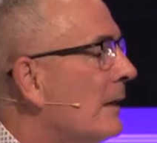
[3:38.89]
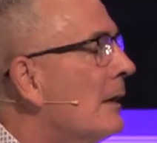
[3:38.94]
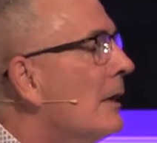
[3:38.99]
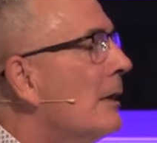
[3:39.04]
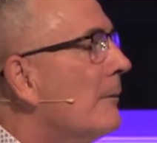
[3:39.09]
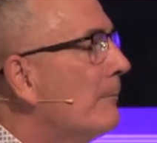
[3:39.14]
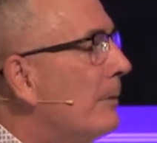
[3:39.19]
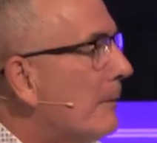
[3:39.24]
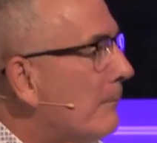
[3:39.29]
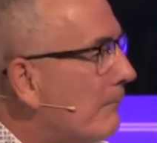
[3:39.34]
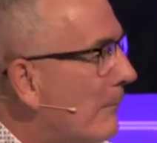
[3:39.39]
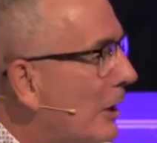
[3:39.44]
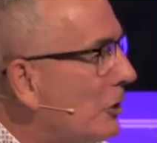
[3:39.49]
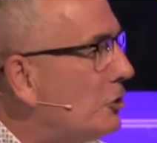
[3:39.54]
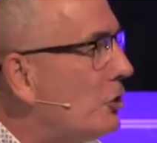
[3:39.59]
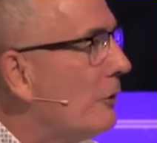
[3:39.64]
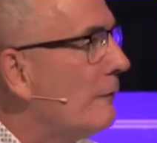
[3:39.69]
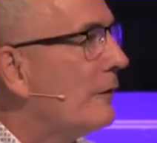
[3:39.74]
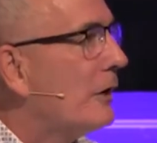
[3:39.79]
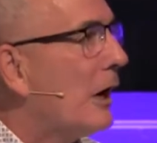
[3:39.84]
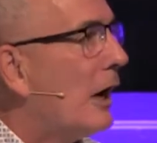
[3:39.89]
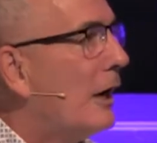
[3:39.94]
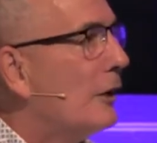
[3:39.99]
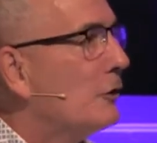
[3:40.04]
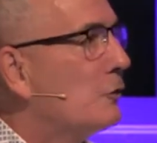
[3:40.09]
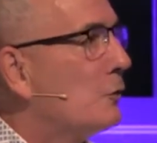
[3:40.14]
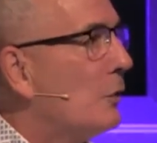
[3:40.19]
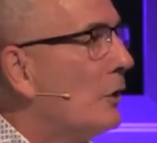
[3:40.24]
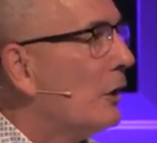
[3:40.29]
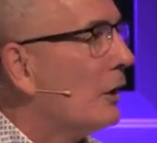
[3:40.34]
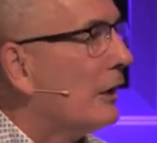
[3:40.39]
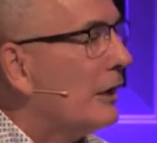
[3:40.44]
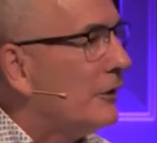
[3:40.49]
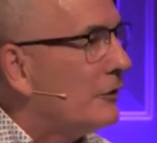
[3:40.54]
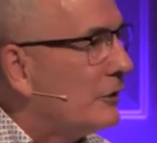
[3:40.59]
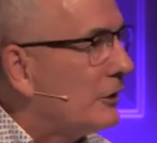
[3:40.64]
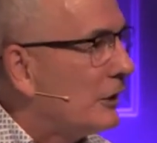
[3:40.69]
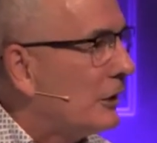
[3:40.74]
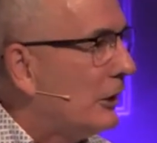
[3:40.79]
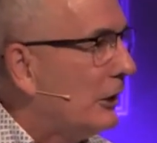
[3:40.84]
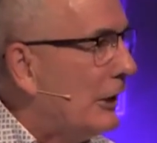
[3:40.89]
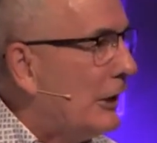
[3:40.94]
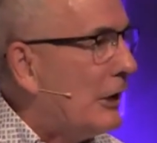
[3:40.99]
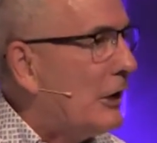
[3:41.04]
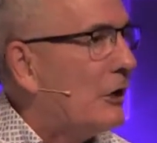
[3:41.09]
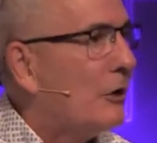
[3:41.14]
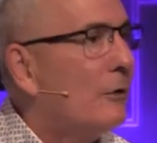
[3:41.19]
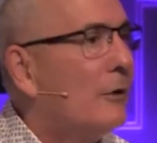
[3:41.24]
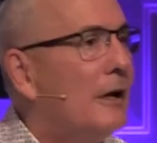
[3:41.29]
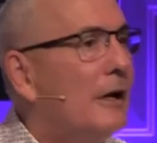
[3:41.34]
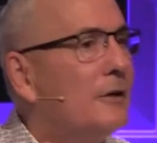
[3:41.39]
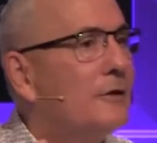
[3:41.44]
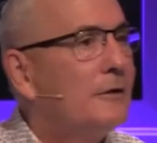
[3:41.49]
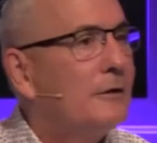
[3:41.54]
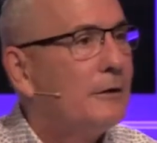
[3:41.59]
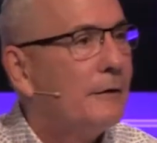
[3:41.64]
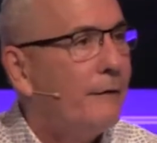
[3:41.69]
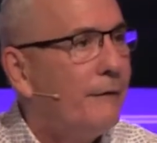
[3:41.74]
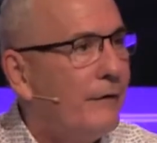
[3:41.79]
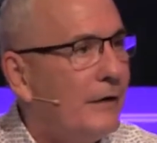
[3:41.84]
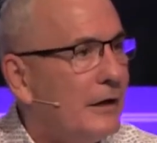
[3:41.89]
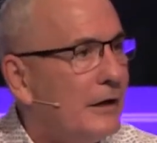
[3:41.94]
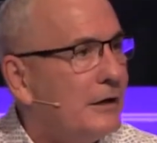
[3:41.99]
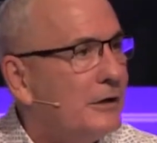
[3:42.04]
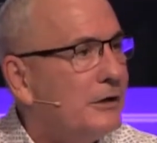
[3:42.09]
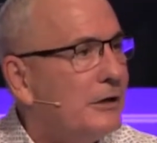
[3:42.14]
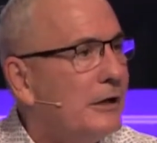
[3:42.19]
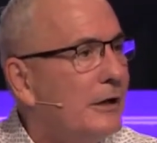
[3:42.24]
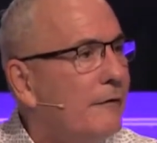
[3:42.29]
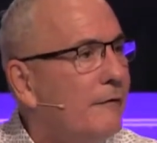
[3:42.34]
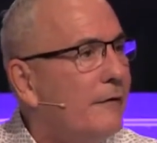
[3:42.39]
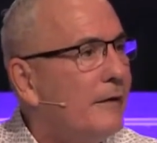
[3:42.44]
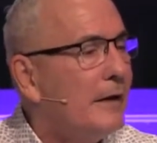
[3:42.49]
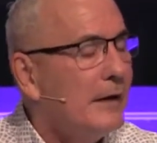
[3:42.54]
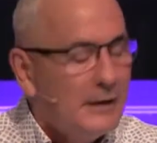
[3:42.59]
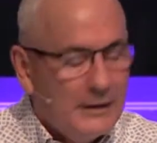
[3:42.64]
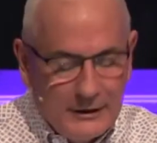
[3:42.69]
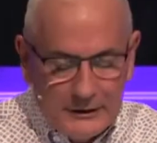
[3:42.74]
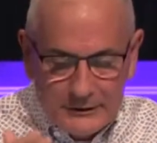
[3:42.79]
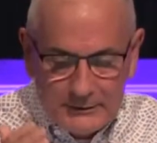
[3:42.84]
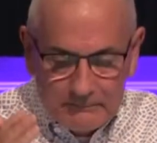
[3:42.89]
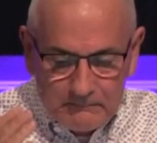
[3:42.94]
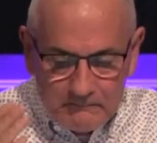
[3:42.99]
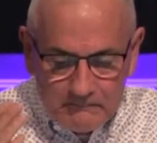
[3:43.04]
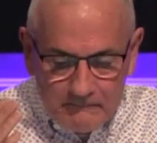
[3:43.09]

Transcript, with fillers: But much of God's will is clear, it's definitive, it is